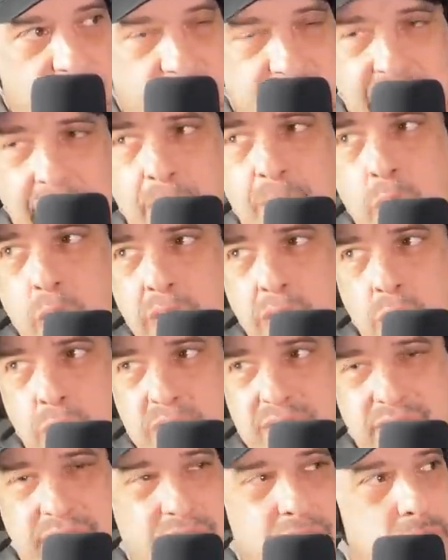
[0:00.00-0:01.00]
at that point
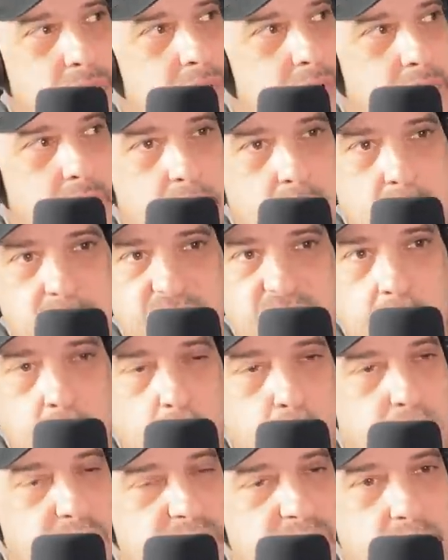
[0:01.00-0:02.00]
was in federal
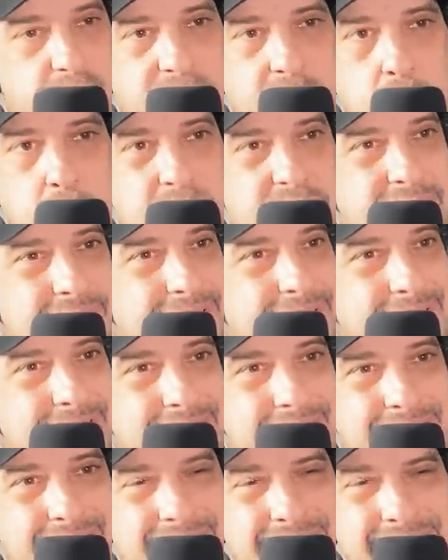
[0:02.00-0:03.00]
prison, but he was
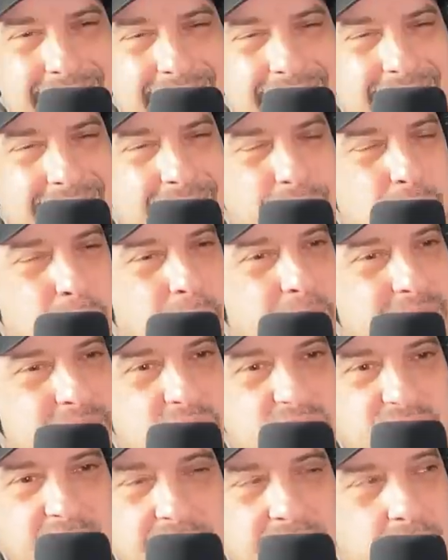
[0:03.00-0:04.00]
in either
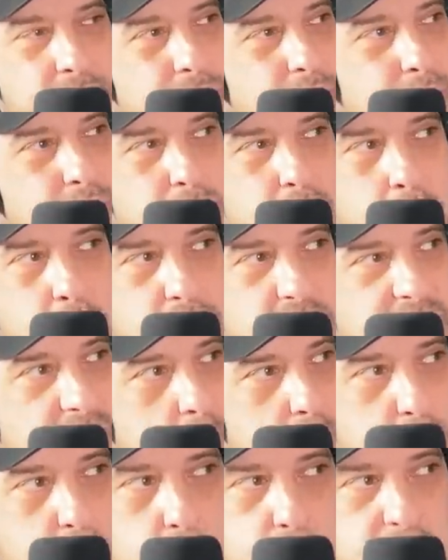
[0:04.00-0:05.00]
Pennsylvania or New he Jersey. Close. He
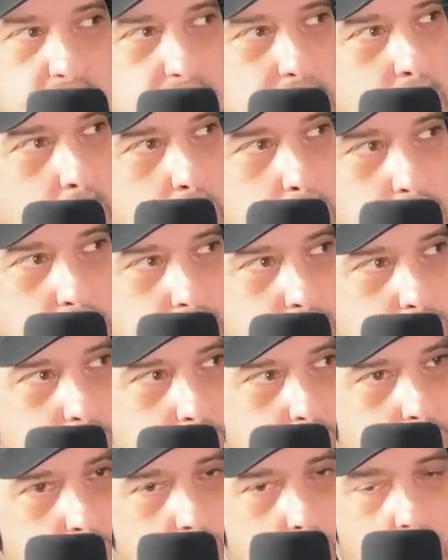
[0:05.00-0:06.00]
was really close.
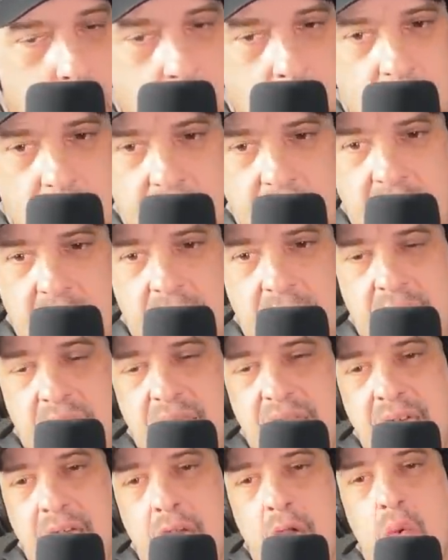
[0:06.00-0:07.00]
Yeah. Okay.
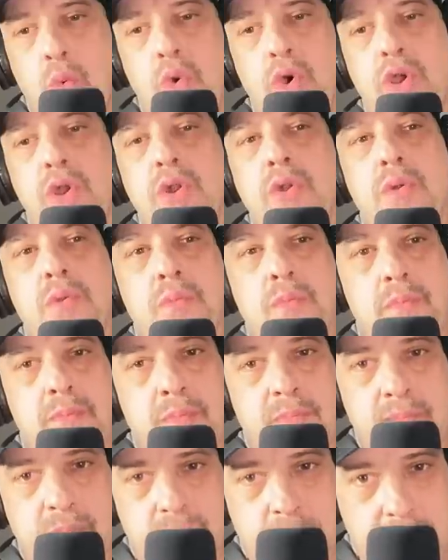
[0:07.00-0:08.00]
And they would
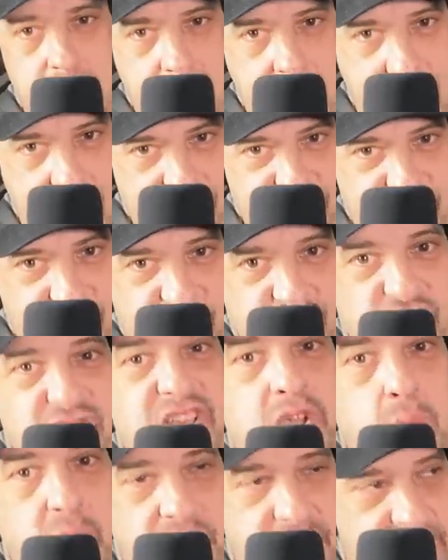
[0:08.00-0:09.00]
have
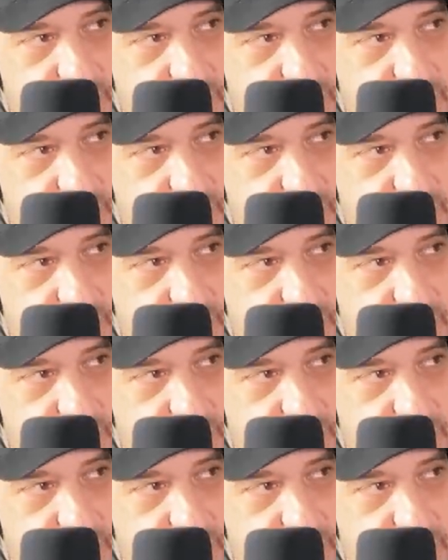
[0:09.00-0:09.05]
frequent